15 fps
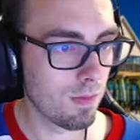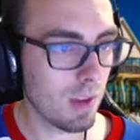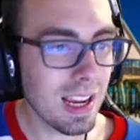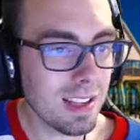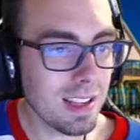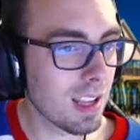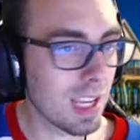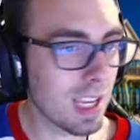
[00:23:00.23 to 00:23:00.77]

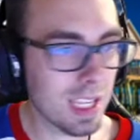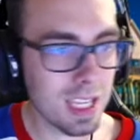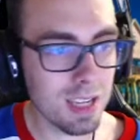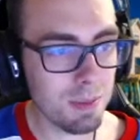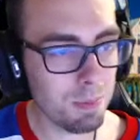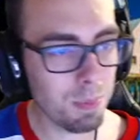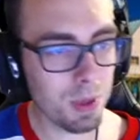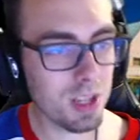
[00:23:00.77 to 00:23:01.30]
I like
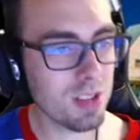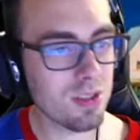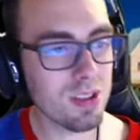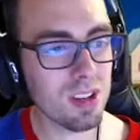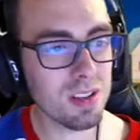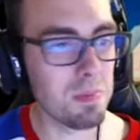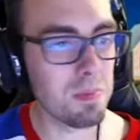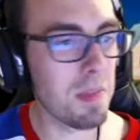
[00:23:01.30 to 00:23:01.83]
it, but it's
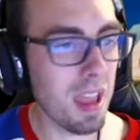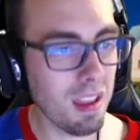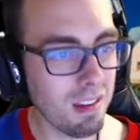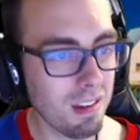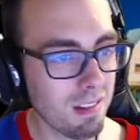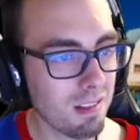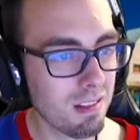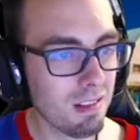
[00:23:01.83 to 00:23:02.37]
just meh.